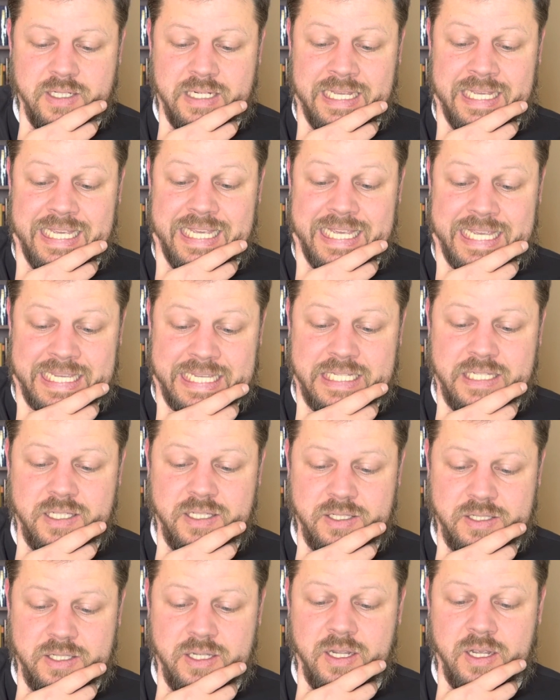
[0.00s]
He
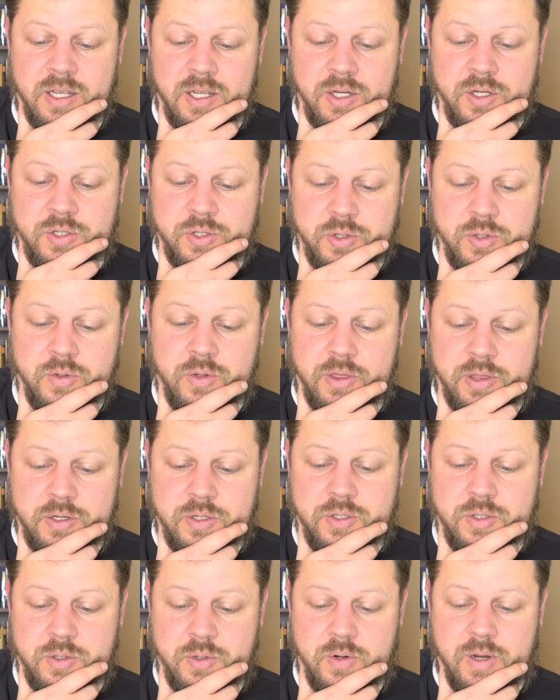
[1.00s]
is true, the
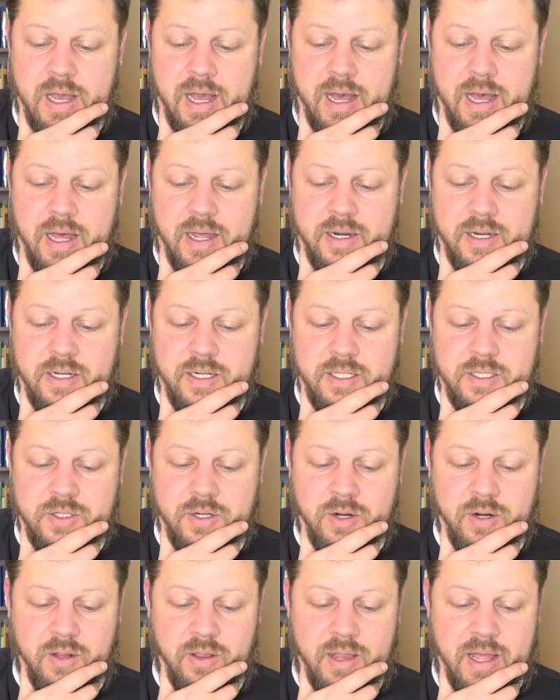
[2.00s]
true God and
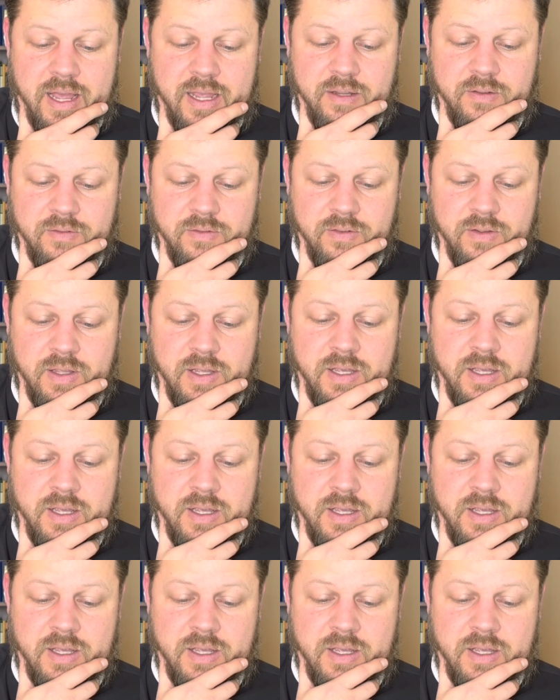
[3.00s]
eternal life.